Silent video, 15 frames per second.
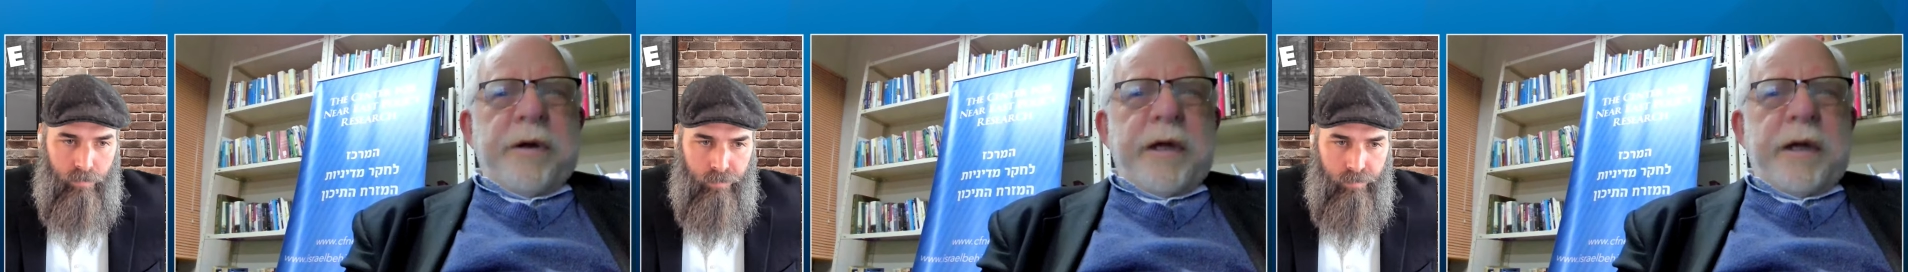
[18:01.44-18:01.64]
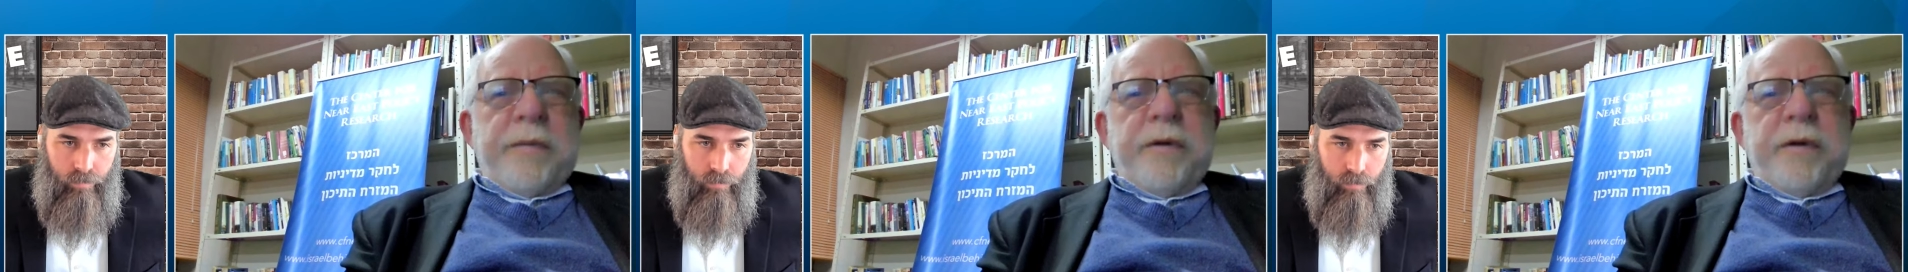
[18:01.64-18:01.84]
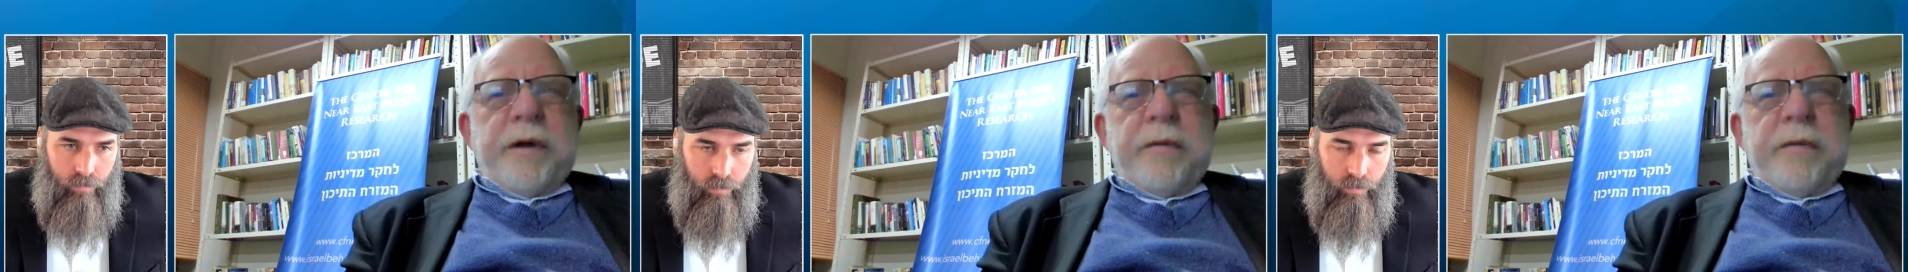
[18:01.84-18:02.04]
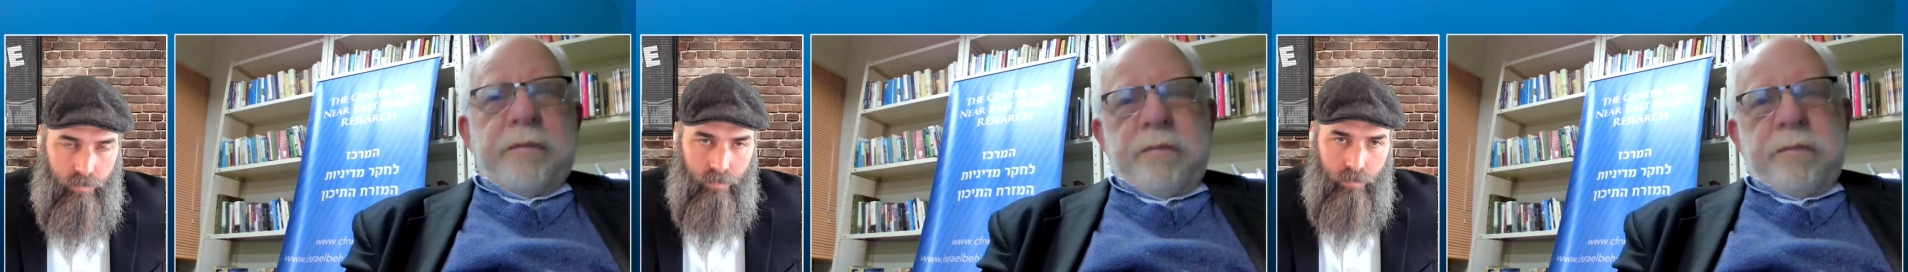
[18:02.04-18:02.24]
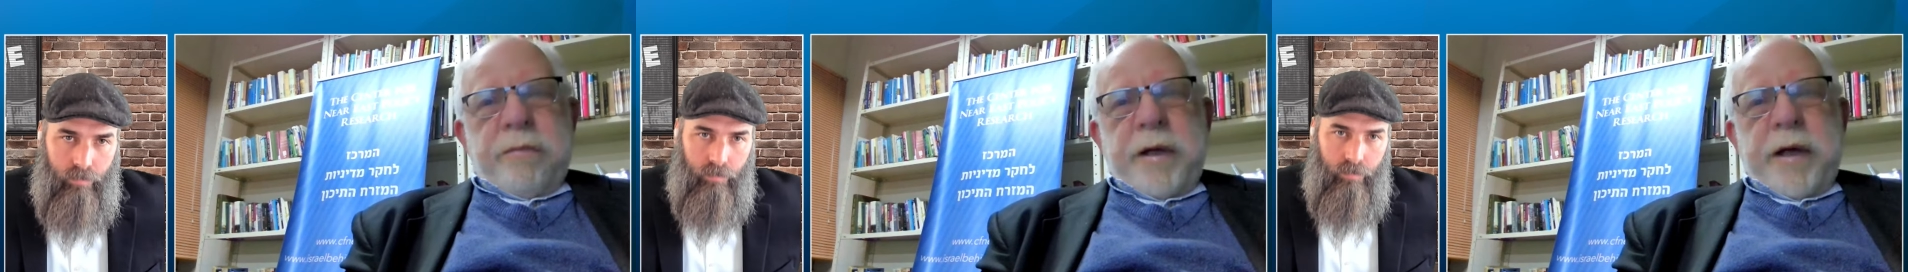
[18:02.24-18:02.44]
Speaker 1: camp. You
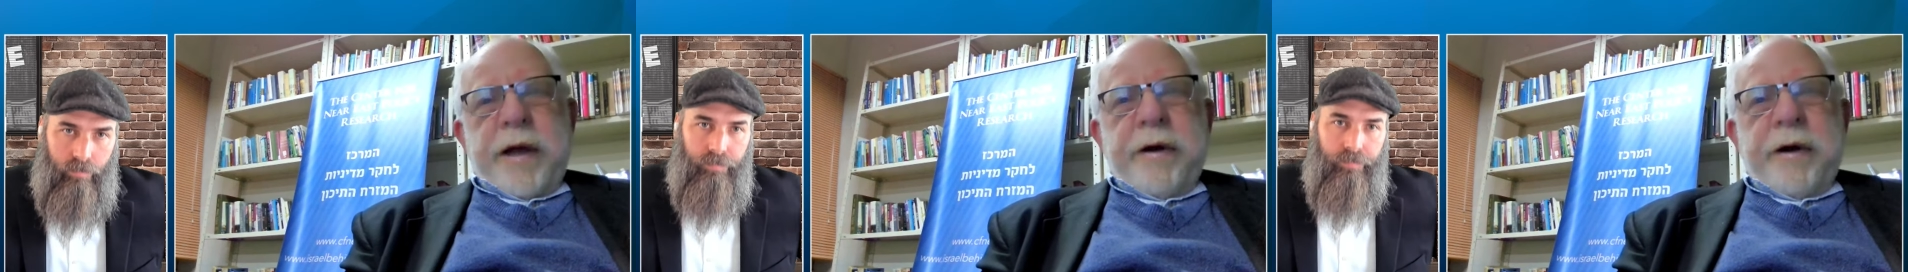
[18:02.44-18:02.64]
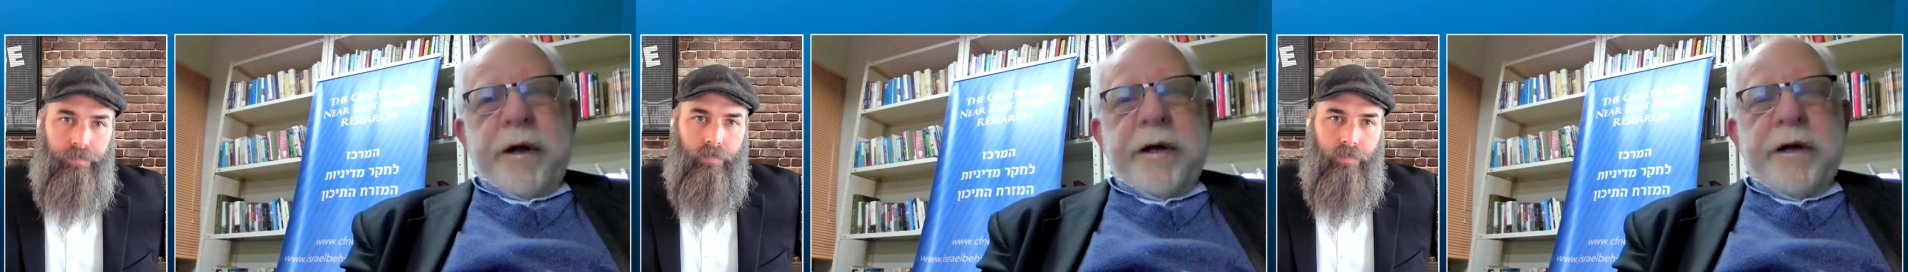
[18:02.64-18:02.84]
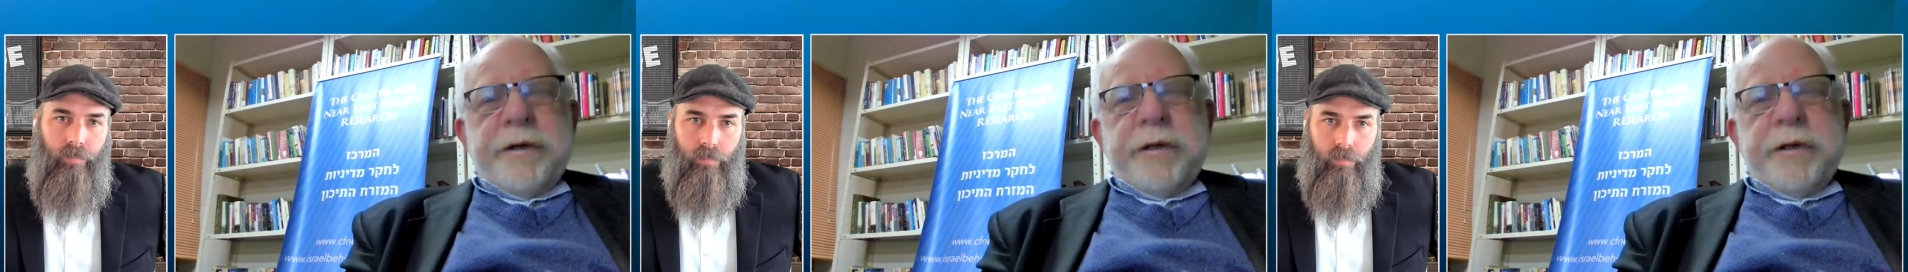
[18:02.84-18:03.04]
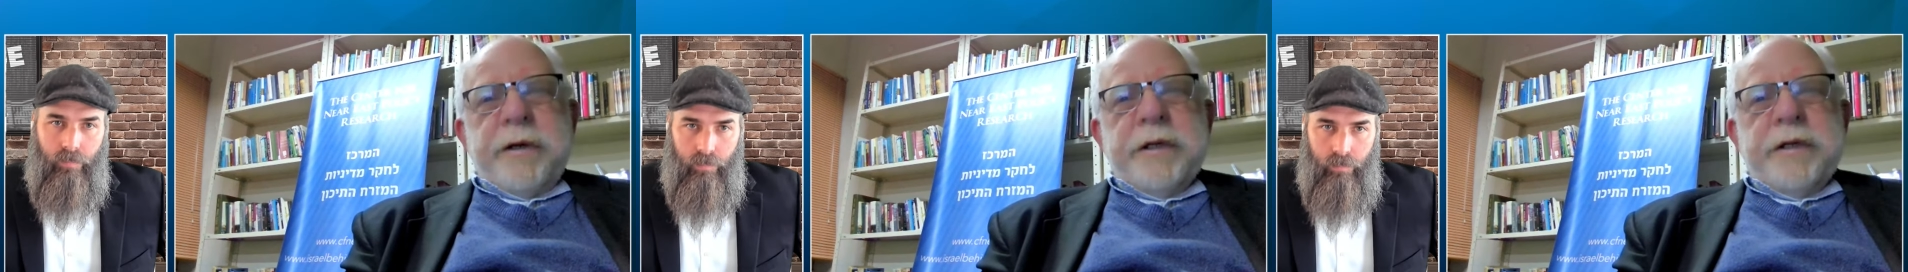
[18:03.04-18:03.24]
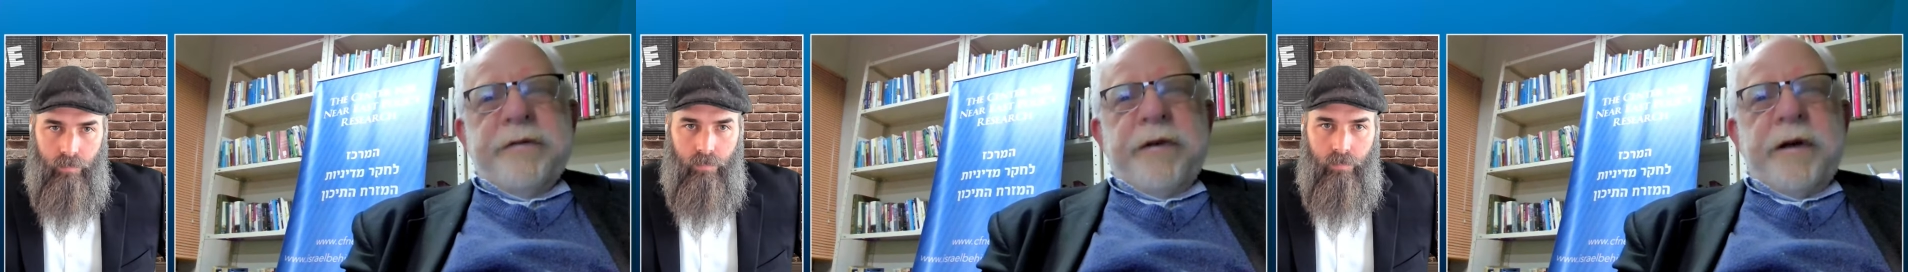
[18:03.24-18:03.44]
can be eight or nine years
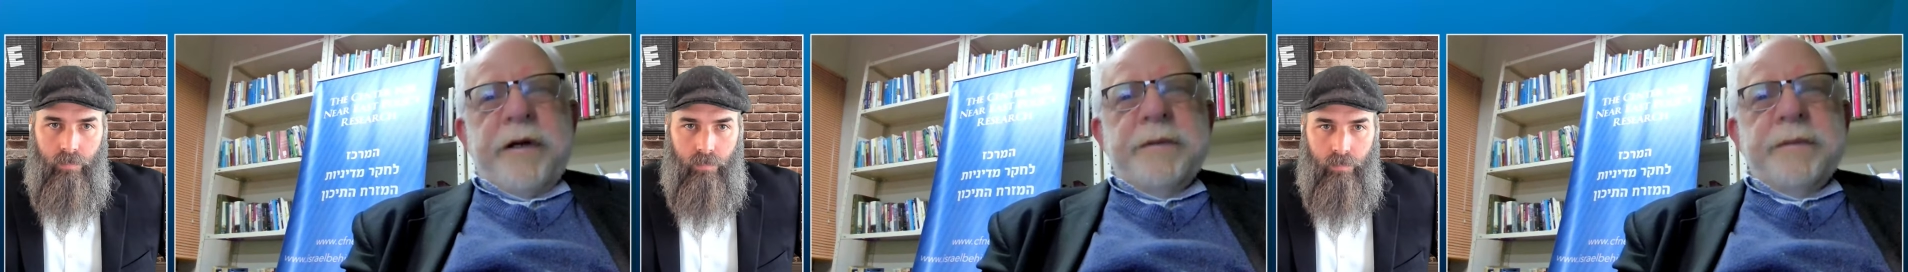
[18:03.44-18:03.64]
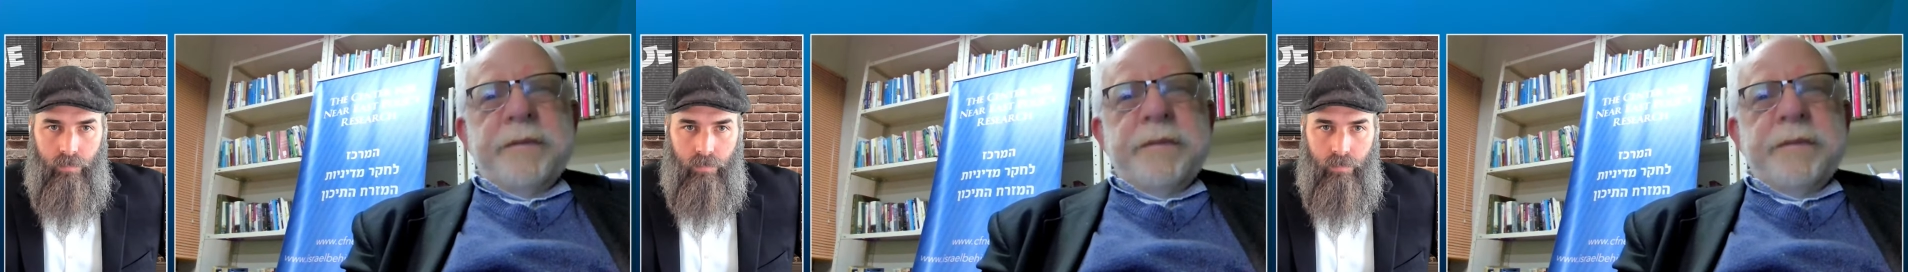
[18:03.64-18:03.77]
old. It's fine.